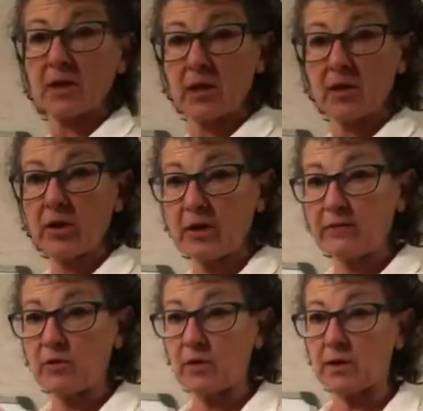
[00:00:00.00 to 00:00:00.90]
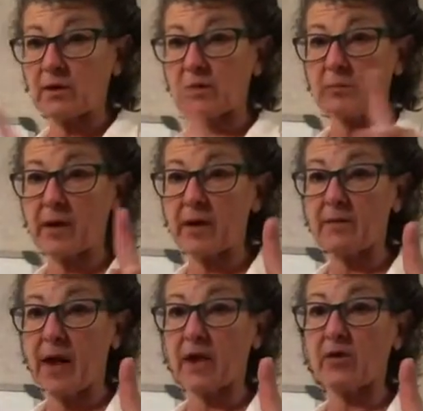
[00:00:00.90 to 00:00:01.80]
here, and if you
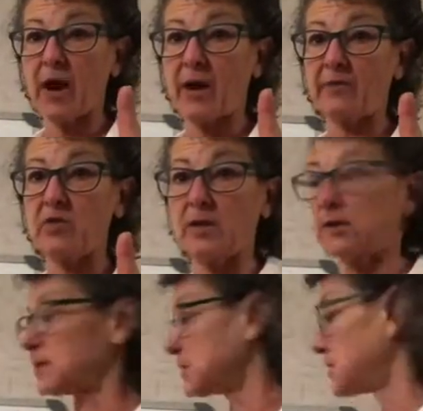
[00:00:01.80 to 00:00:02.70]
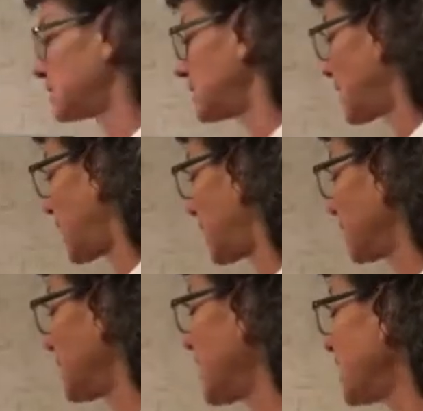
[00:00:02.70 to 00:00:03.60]
expand that graph, you can see that.
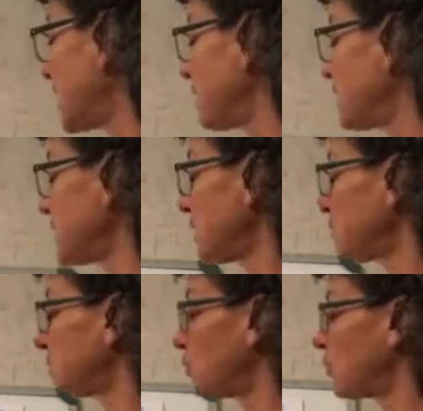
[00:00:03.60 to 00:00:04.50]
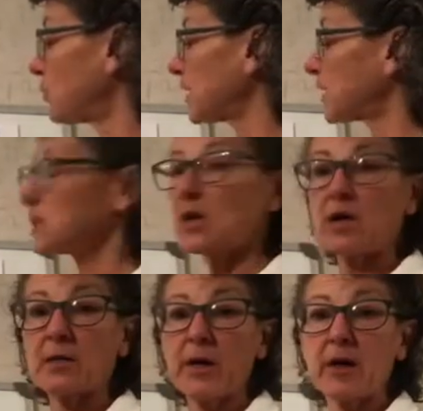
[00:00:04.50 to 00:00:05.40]
And then, but what we got to
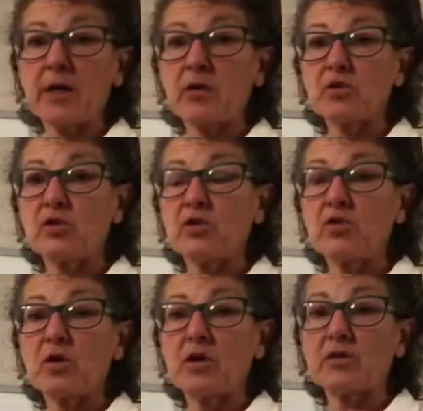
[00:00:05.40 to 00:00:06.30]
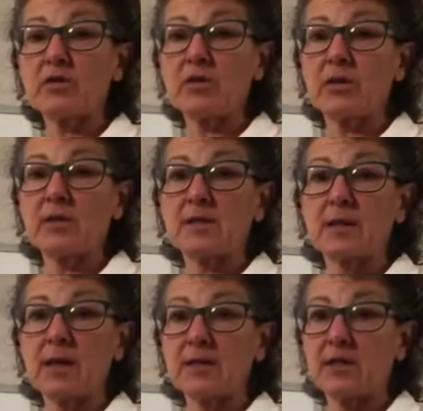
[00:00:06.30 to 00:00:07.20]
talk about here too also is
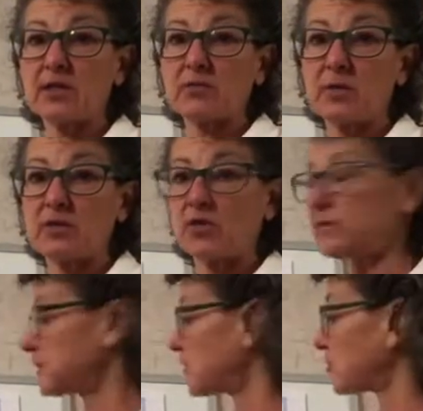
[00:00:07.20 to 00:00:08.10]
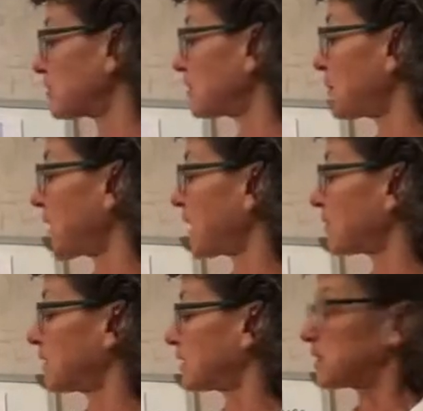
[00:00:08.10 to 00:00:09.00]
the excess reserves that are at the bank
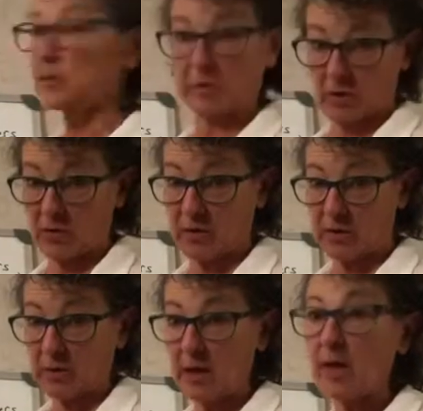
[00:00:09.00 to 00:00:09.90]
that exploded.